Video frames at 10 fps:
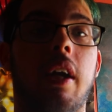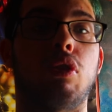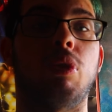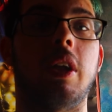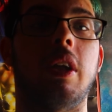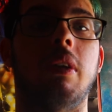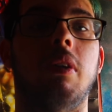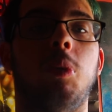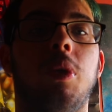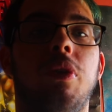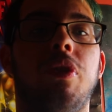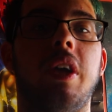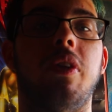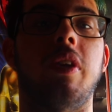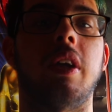actually were
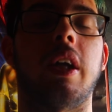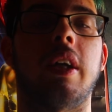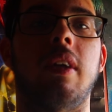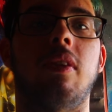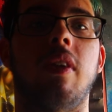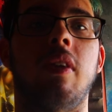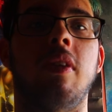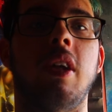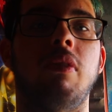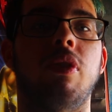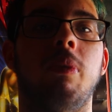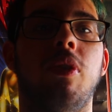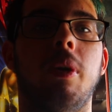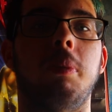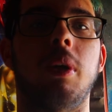facing against a team from
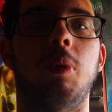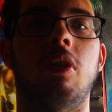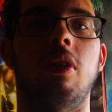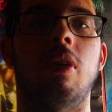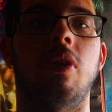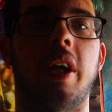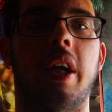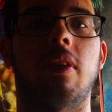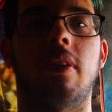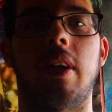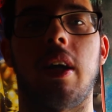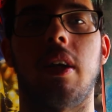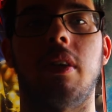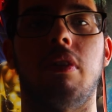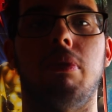Serbia, which is Red
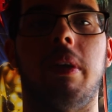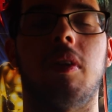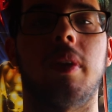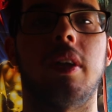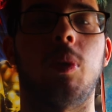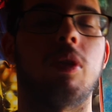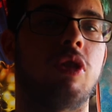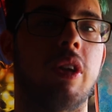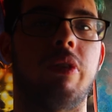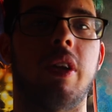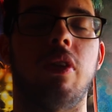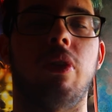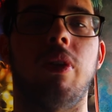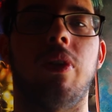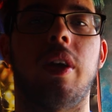Star of Belgrade, or Crvena
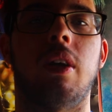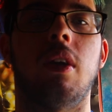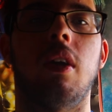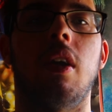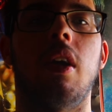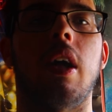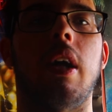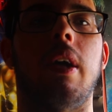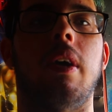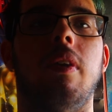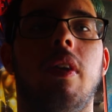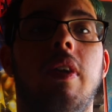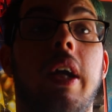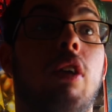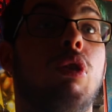Zvezda, and
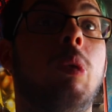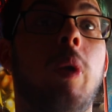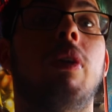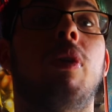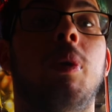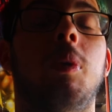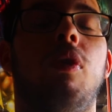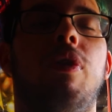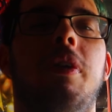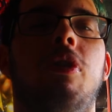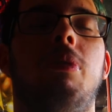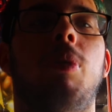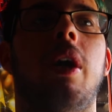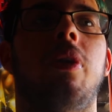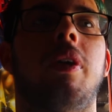they actually went through. It was very
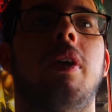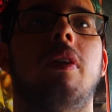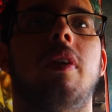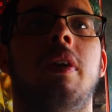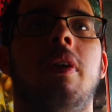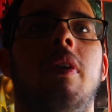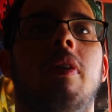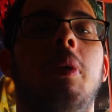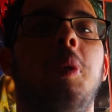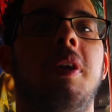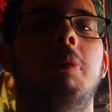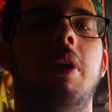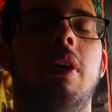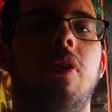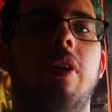surprising, the win,
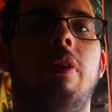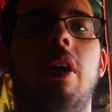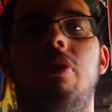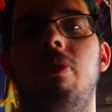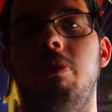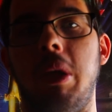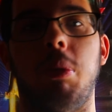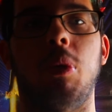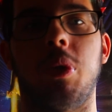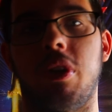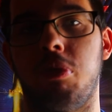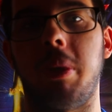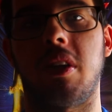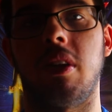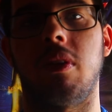because a lot of people were
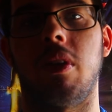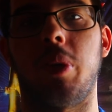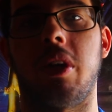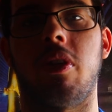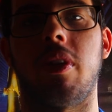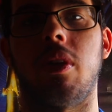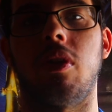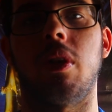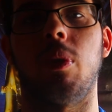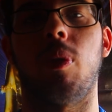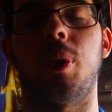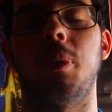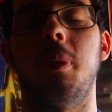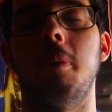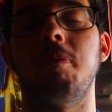expecting Red Star to go through.